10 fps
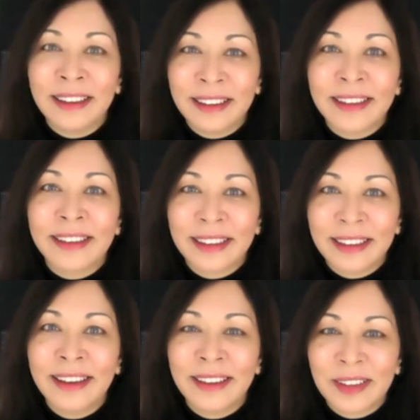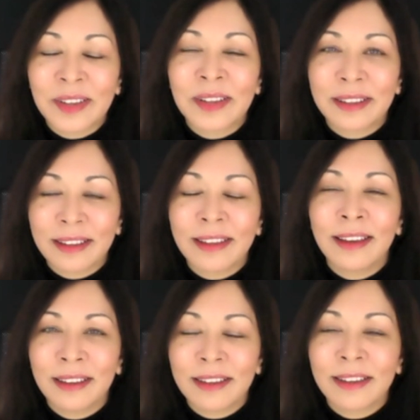it. Clearly it struck a
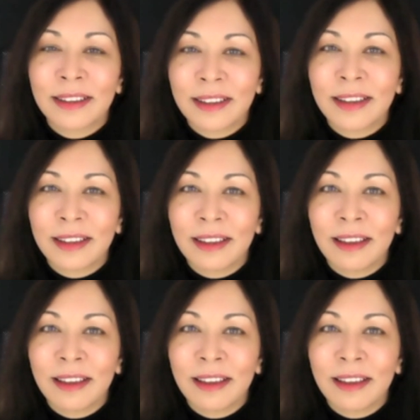chord, and